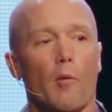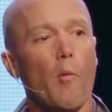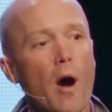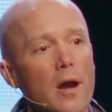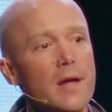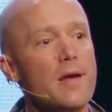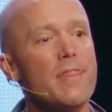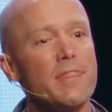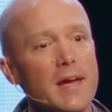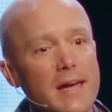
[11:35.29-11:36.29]
What do you
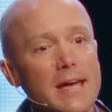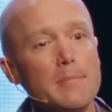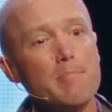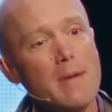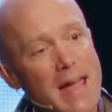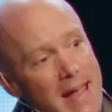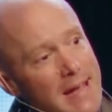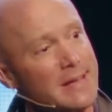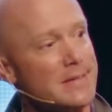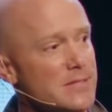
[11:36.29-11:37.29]
think it
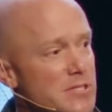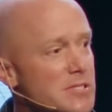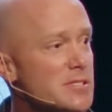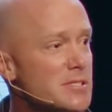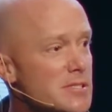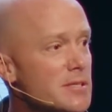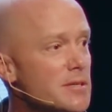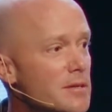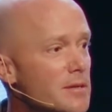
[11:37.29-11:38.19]
means?